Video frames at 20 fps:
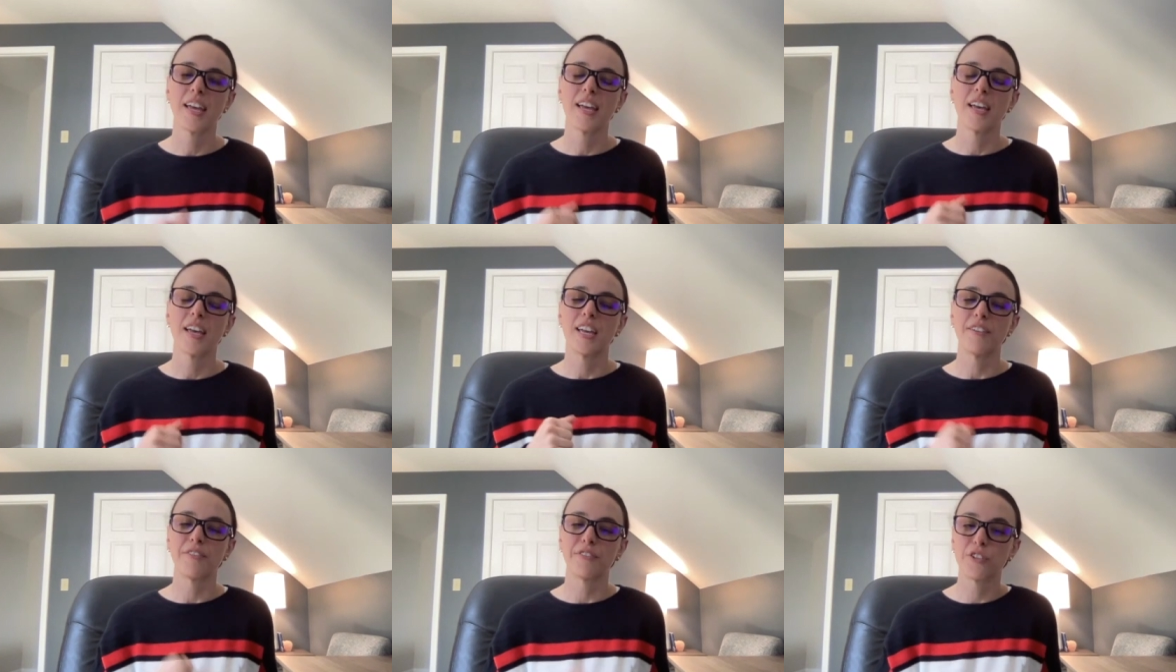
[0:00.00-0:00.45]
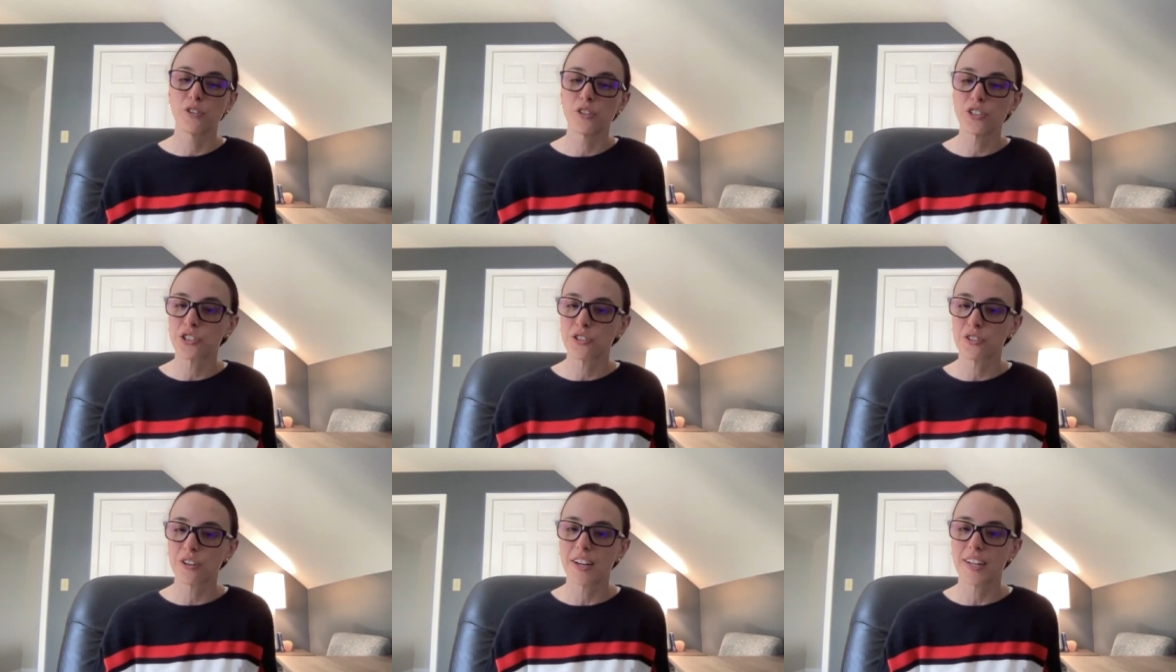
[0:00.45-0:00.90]
If you're
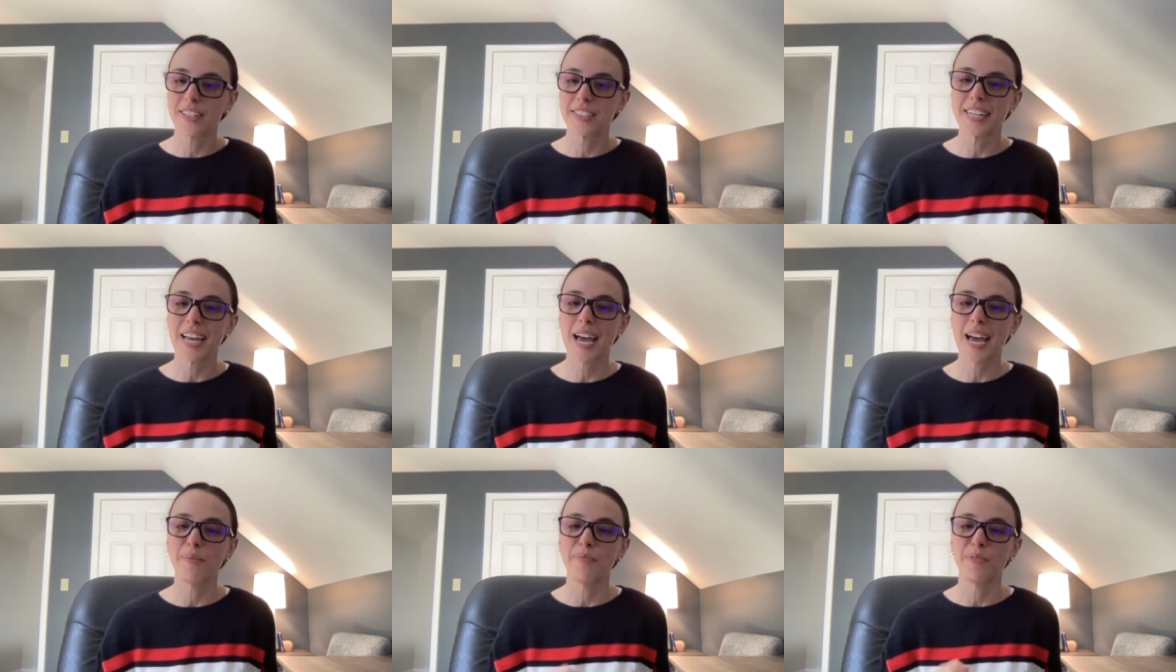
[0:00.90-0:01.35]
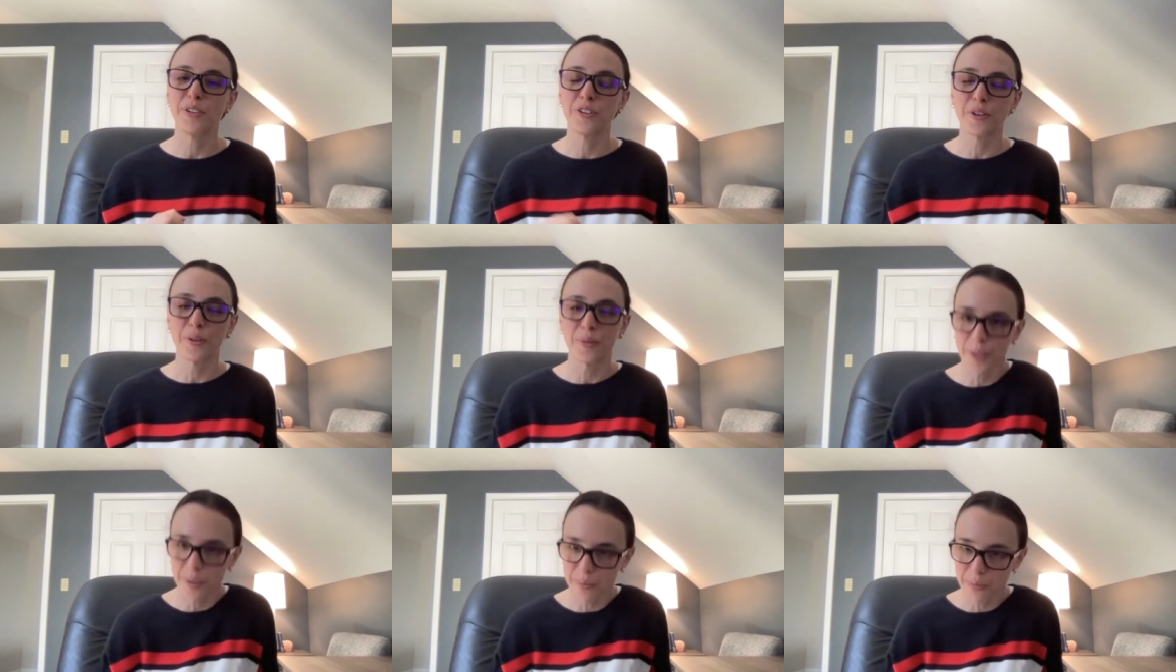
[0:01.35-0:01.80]
short on time, you
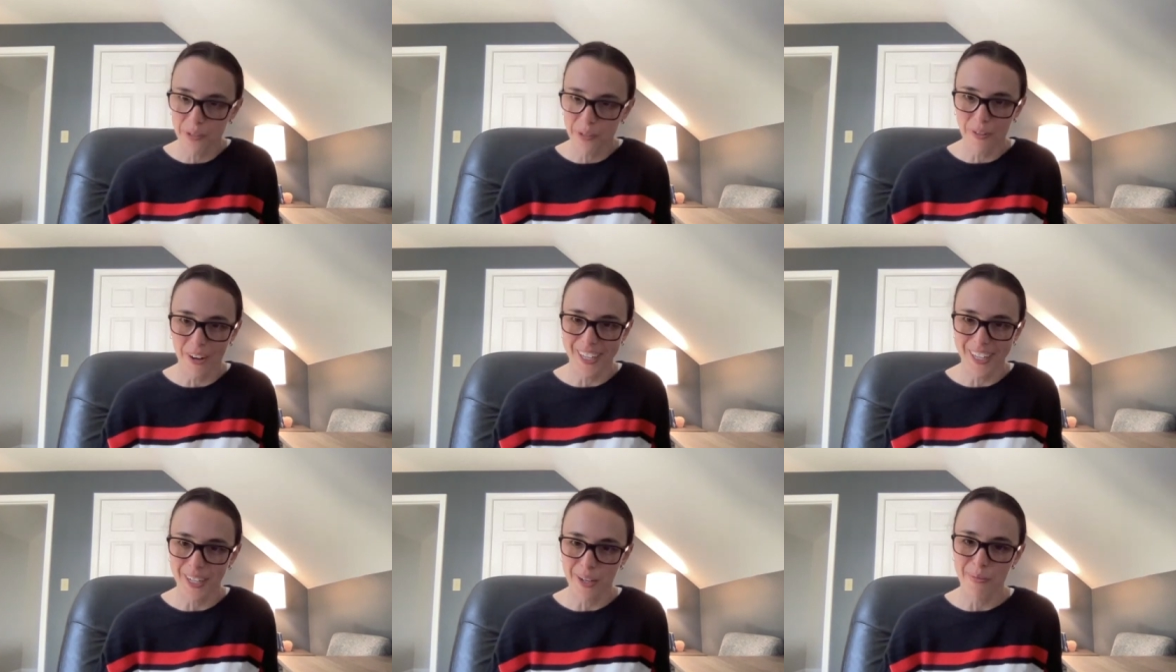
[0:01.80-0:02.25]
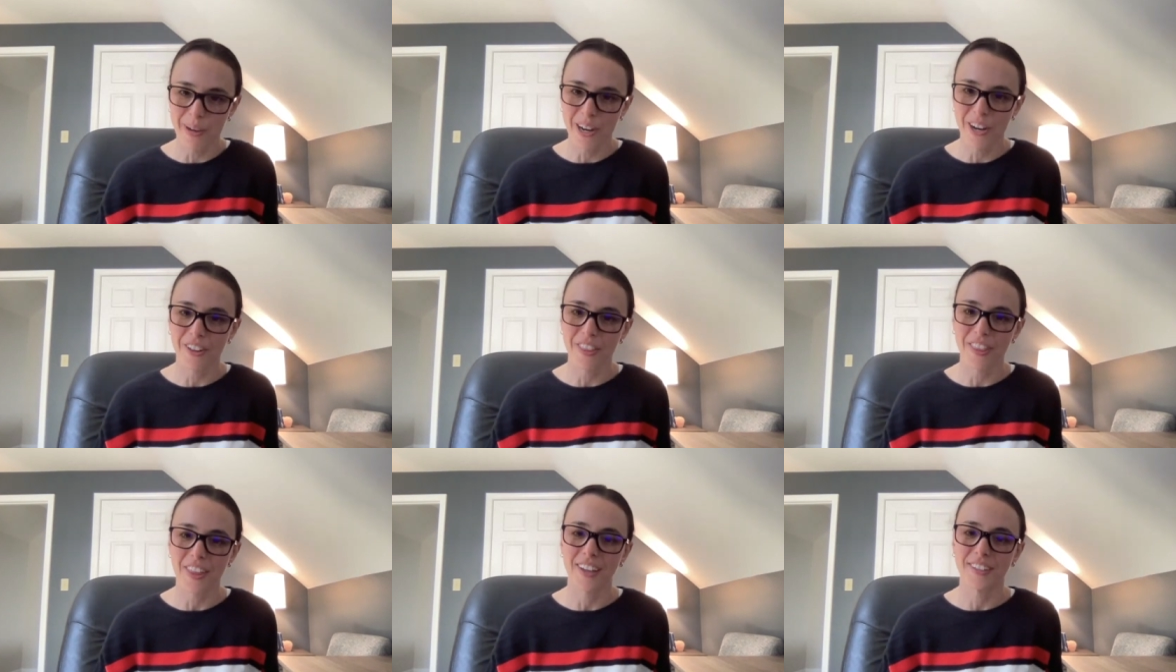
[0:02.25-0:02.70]
don't want to be running a
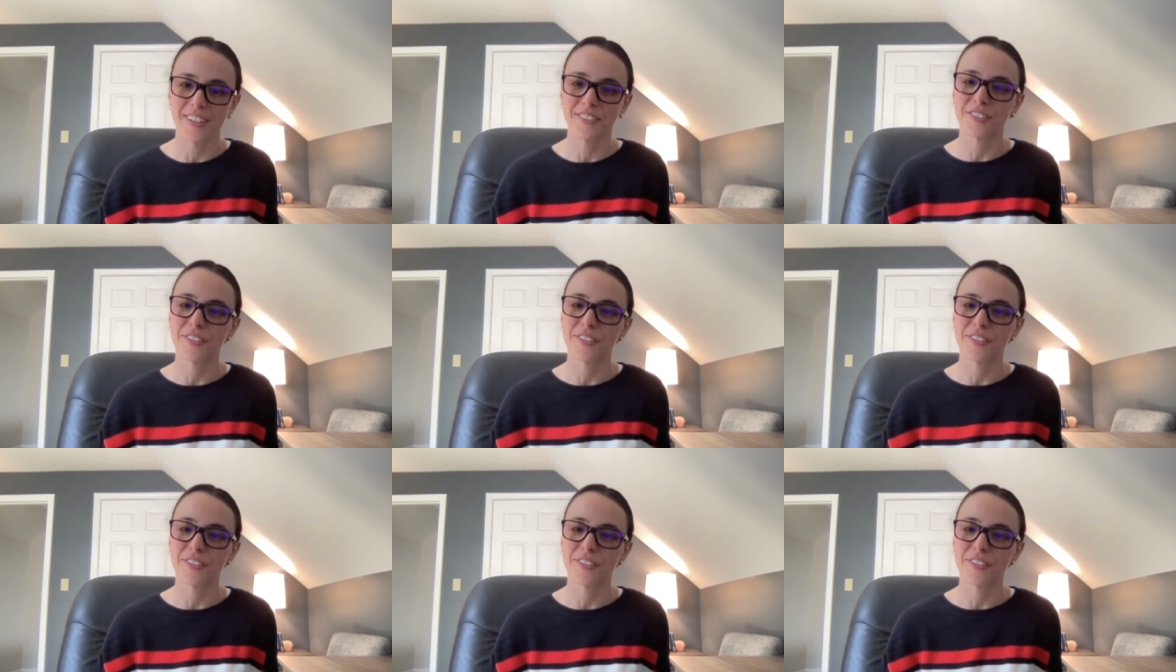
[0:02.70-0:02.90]
marathon.